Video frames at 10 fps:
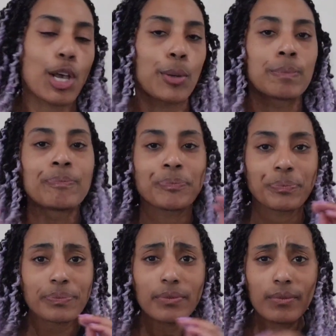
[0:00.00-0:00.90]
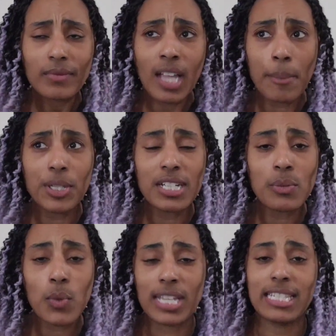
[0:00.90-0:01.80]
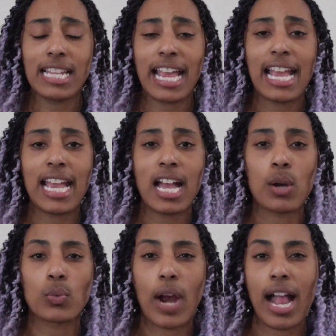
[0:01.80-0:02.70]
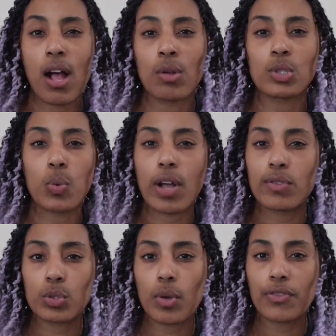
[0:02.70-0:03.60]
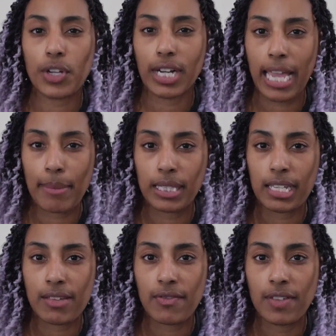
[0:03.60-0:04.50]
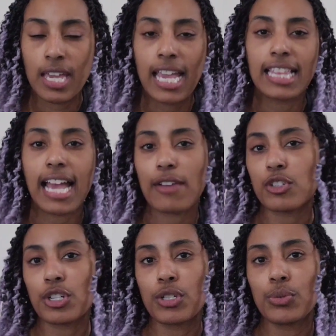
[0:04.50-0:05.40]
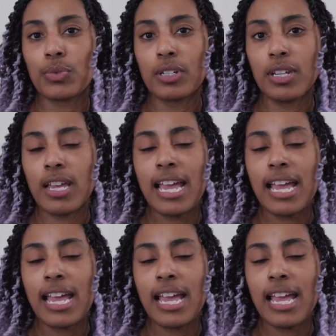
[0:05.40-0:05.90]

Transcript: So I put it in Wednesday around 12 or 12:30, I believe, in the afternoon.